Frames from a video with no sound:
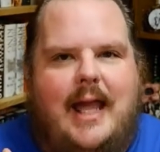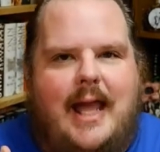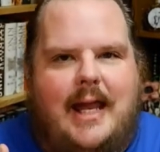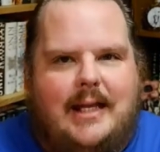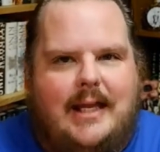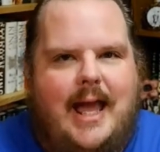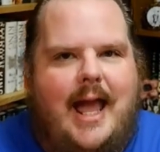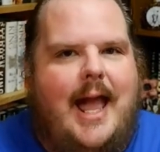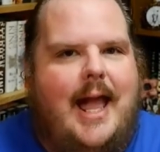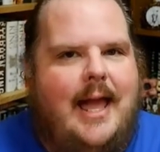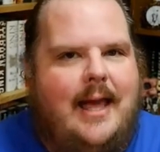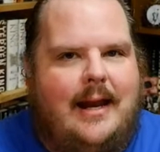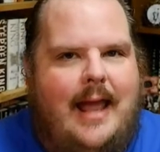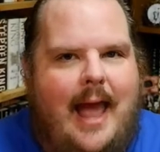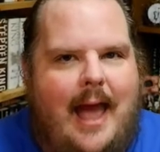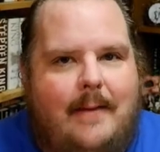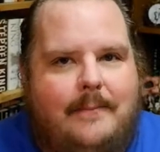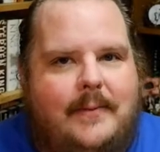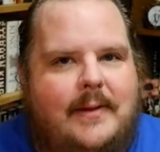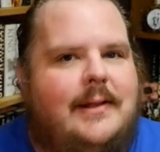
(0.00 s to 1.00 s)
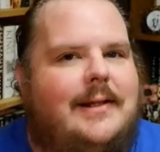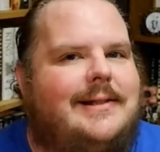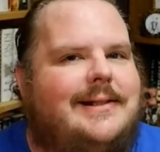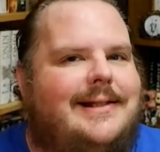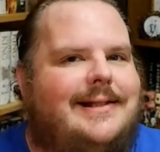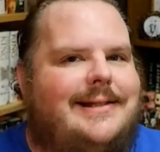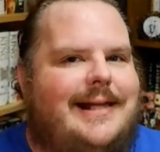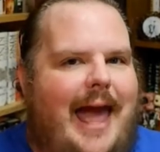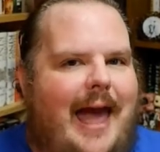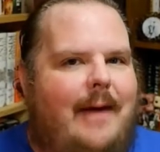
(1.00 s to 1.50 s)
it can happen because
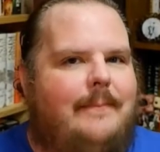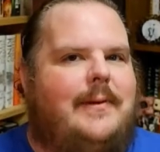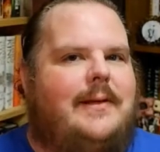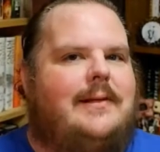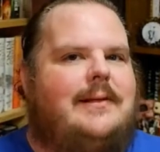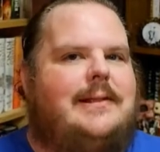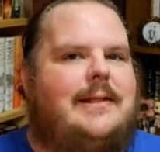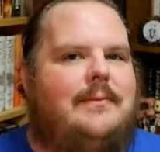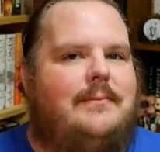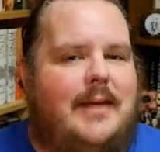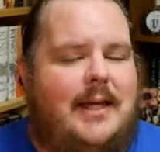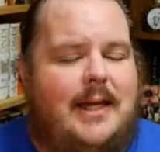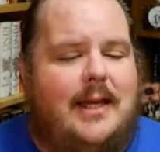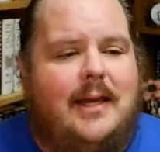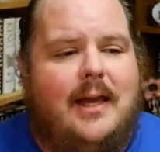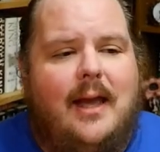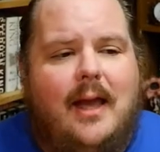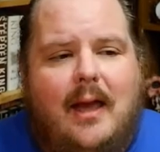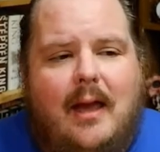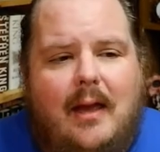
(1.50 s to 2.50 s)
it's happened to me.